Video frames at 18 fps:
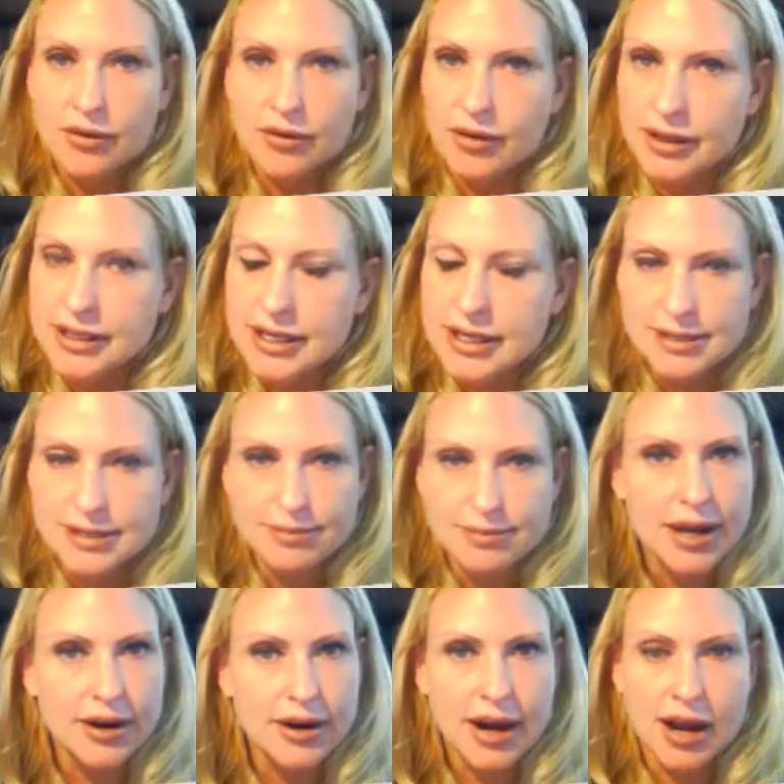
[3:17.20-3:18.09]
Doesn't
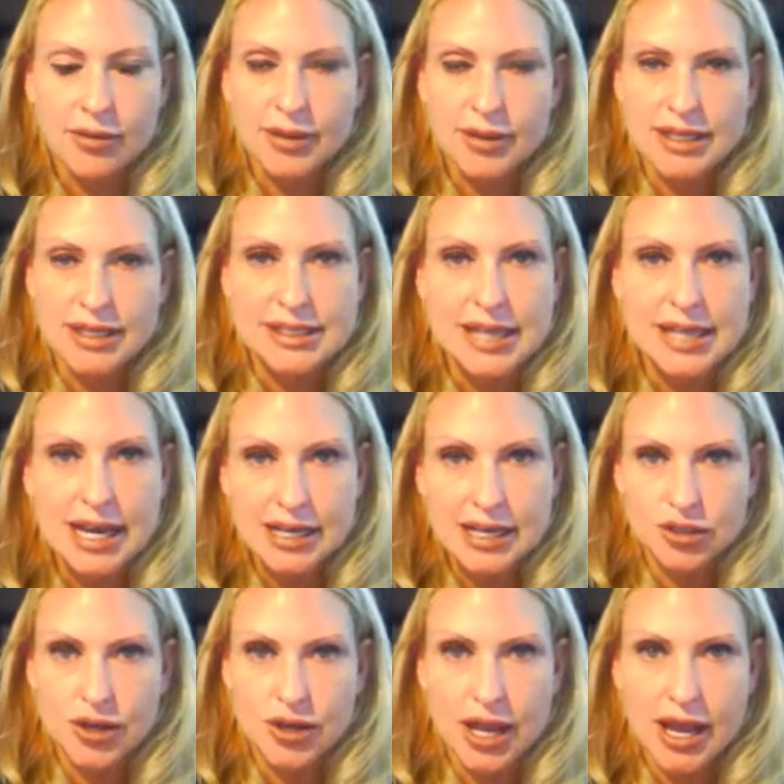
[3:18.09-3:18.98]
matter how many slides
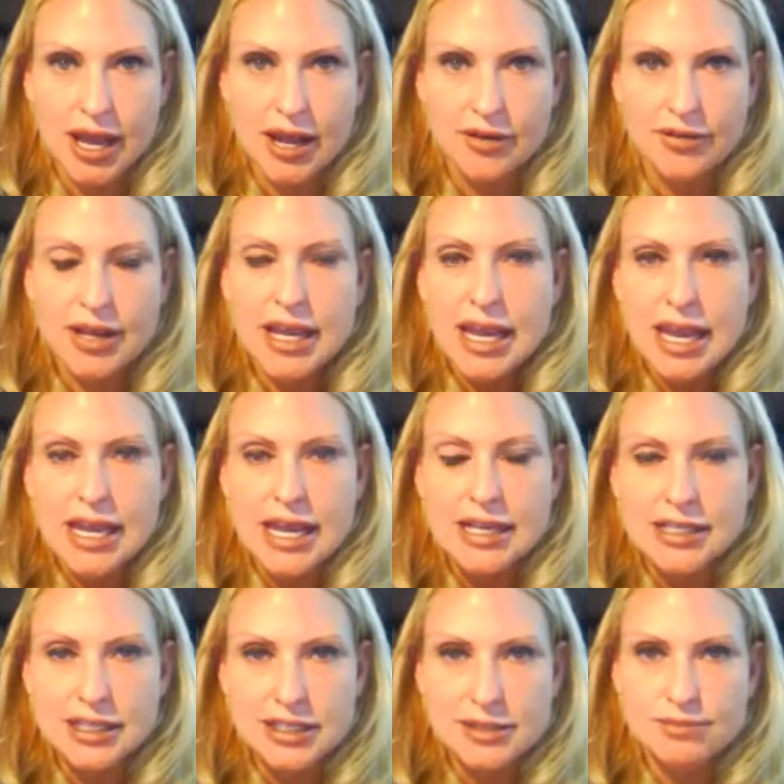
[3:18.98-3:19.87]
you have, it
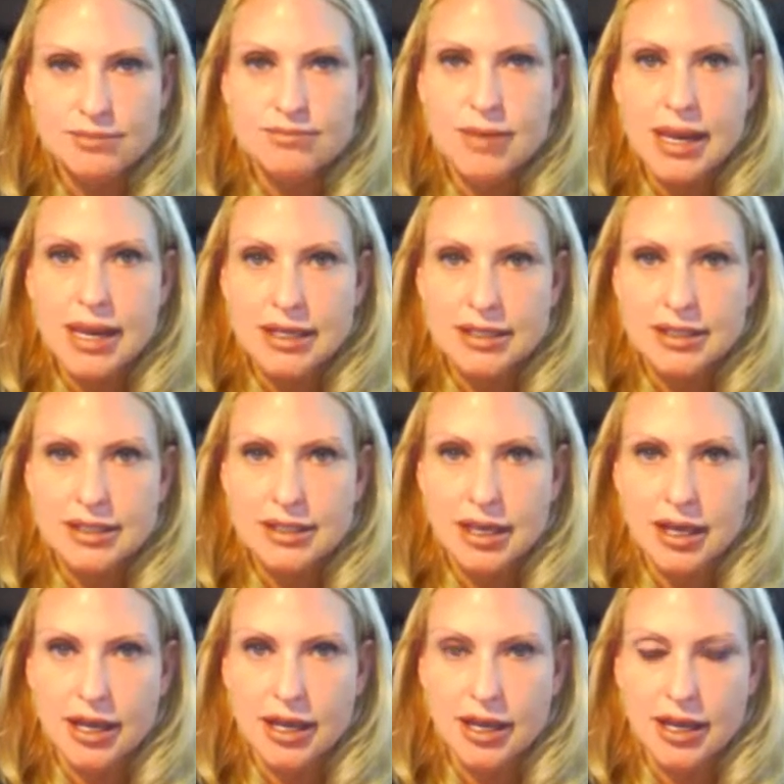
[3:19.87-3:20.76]
just makes
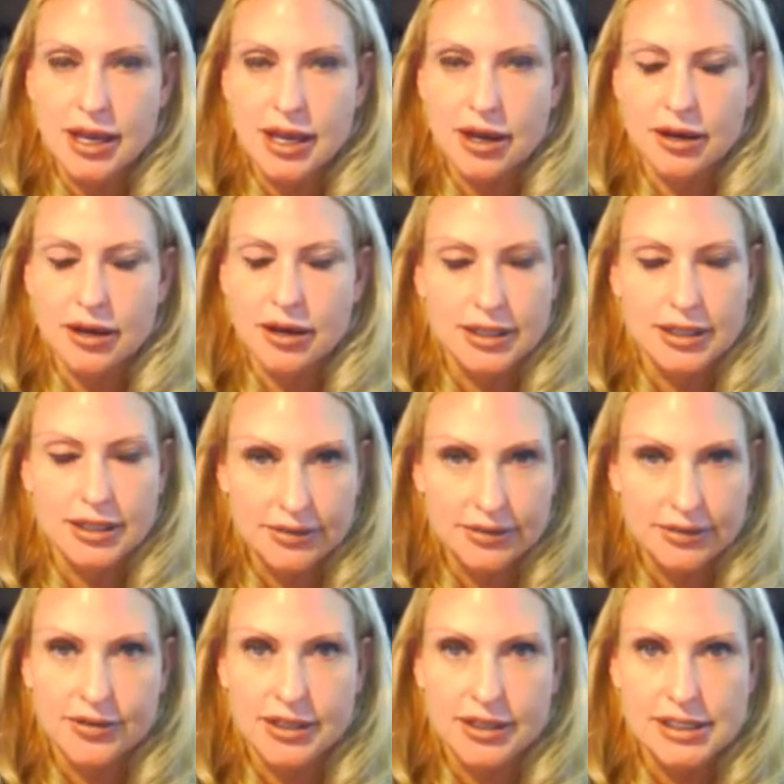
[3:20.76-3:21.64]
a
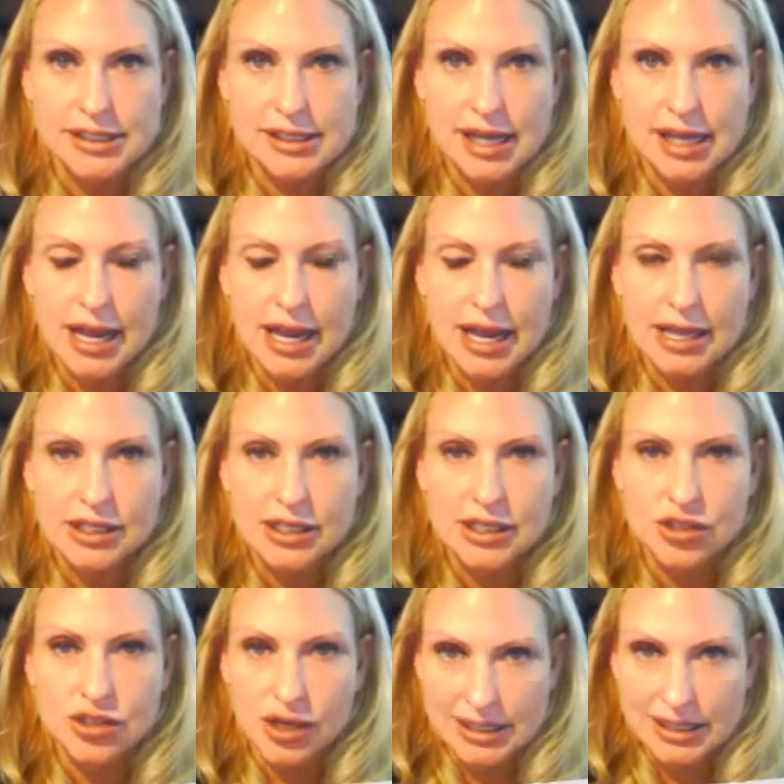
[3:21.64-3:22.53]
difference on the
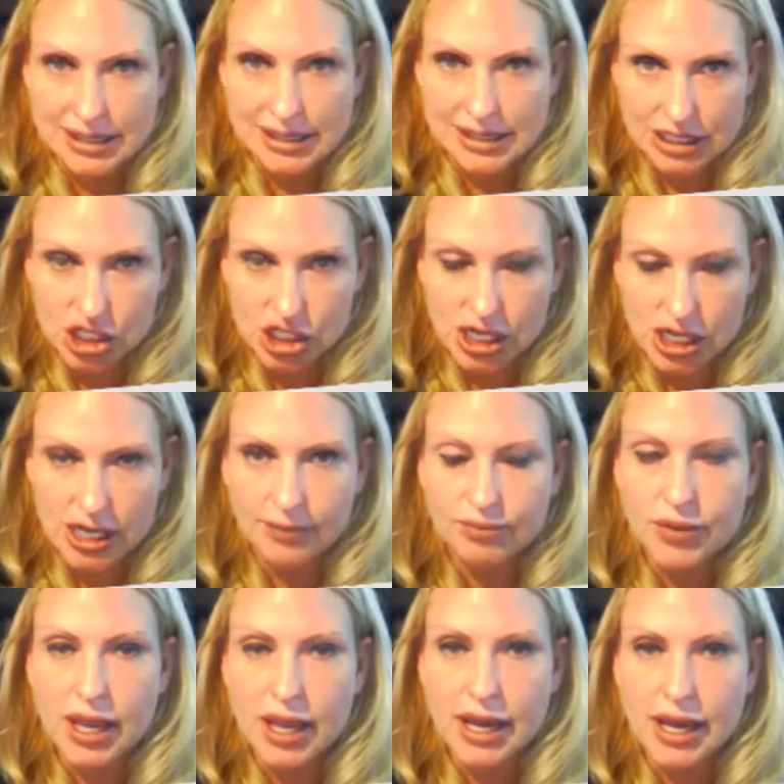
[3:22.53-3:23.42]
transitioning
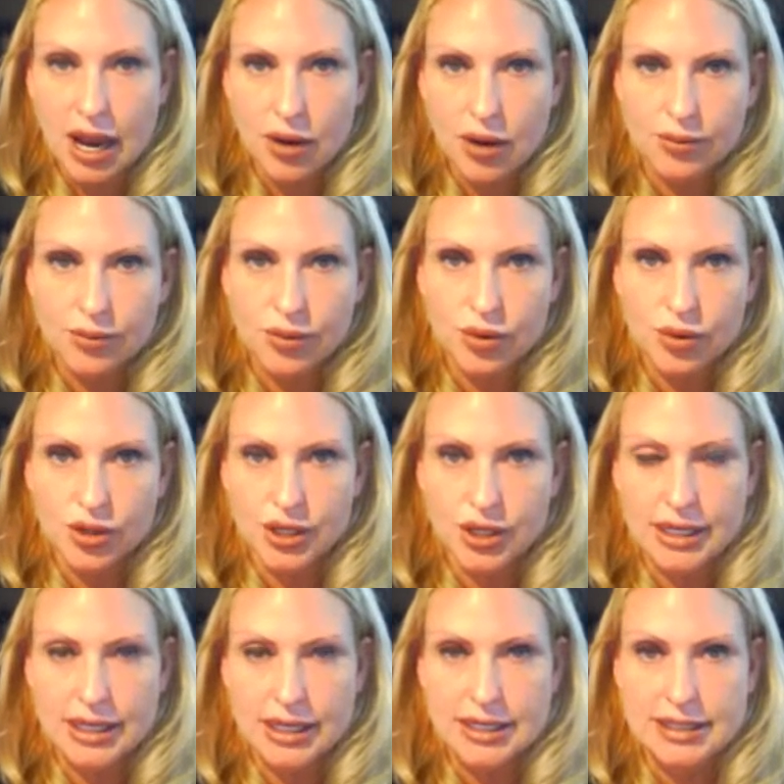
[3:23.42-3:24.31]
and how
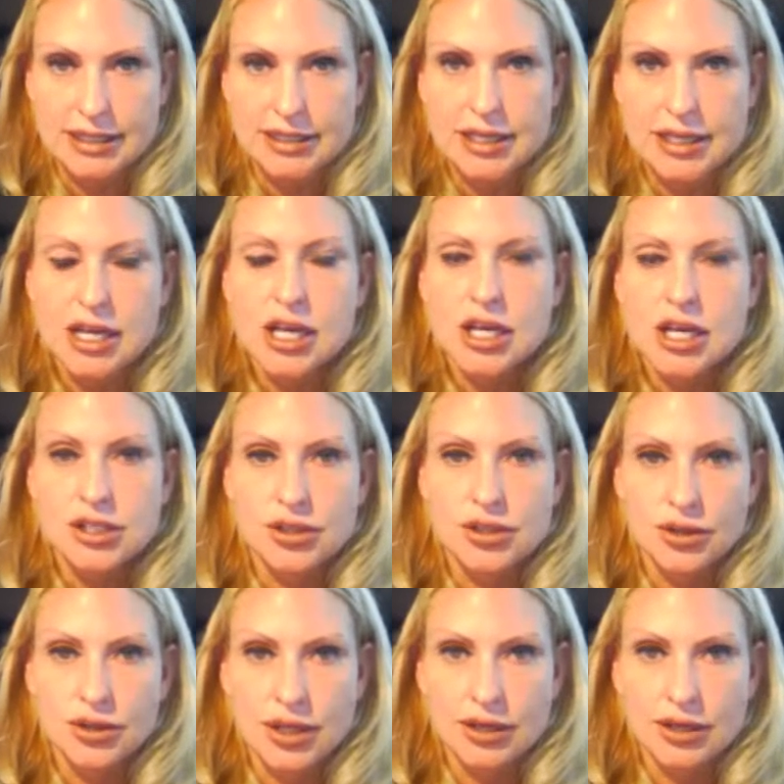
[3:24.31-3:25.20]
important it is so
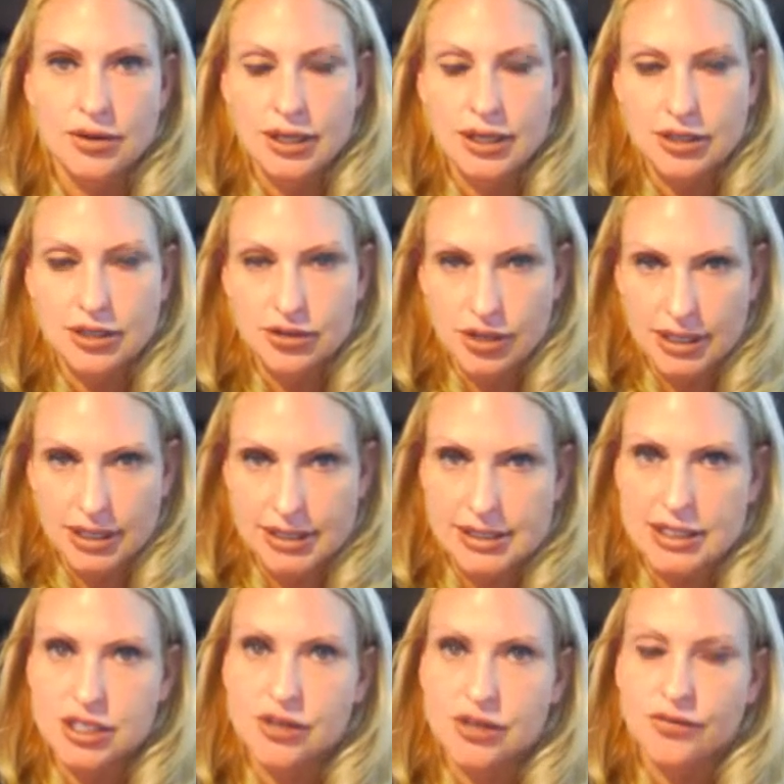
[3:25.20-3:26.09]
that you can
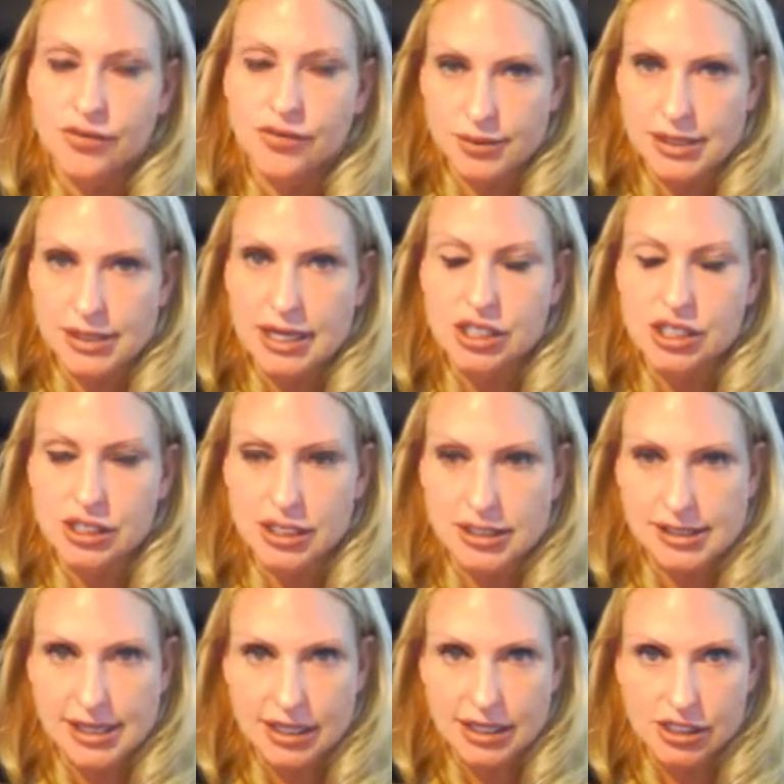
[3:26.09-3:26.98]
transition from section to
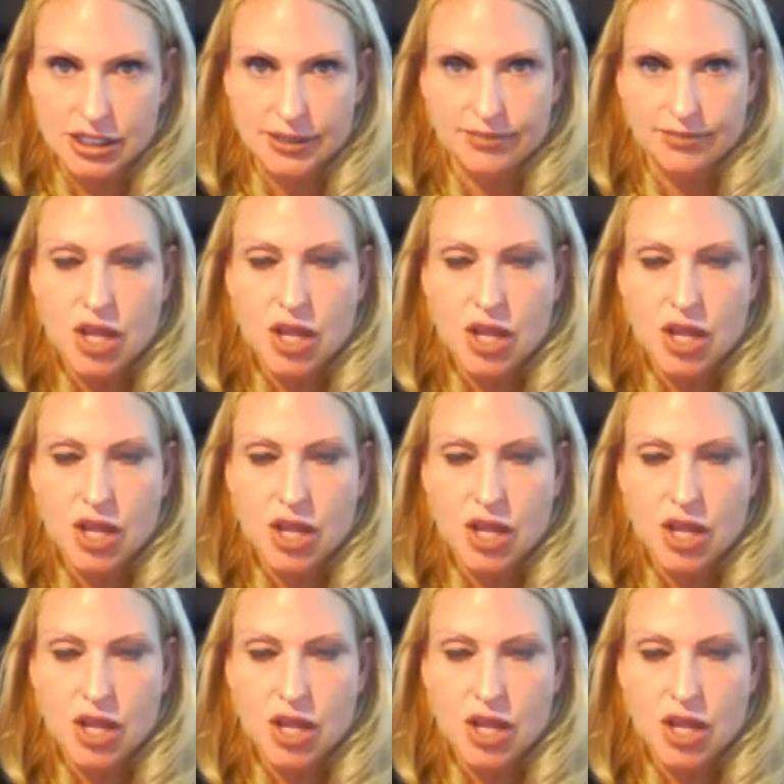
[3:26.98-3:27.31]
section.